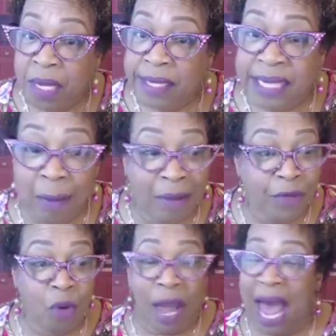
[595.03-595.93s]
Some of
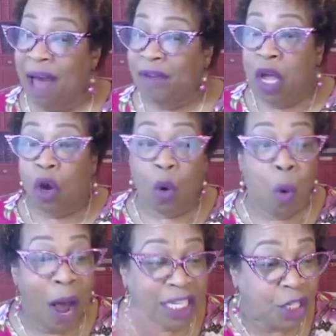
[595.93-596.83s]
you have
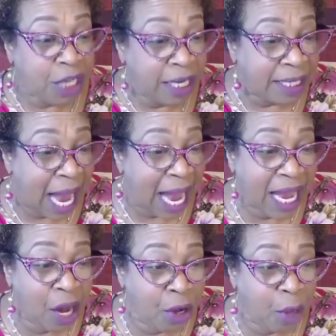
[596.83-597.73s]
questions.
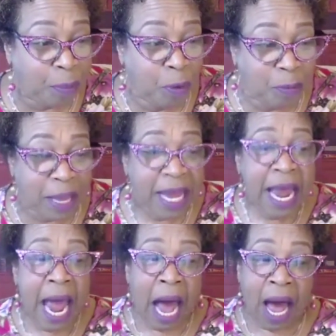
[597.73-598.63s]
I hear you, Poopy.
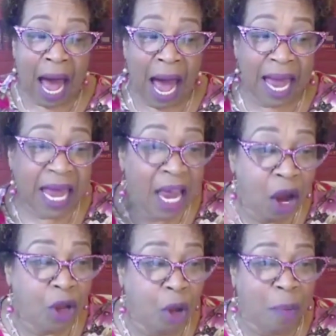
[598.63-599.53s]
I
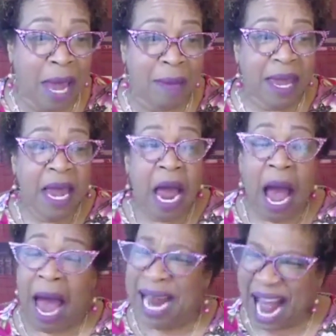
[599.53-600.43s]
hear you, baby.
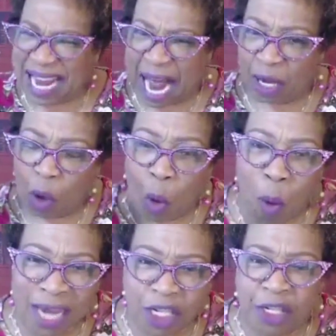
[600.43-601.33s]
I got
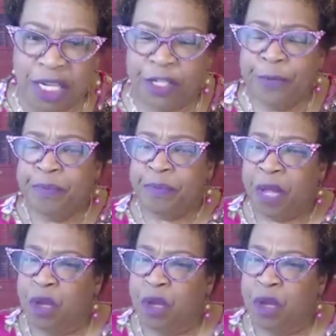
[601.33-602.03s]
questions.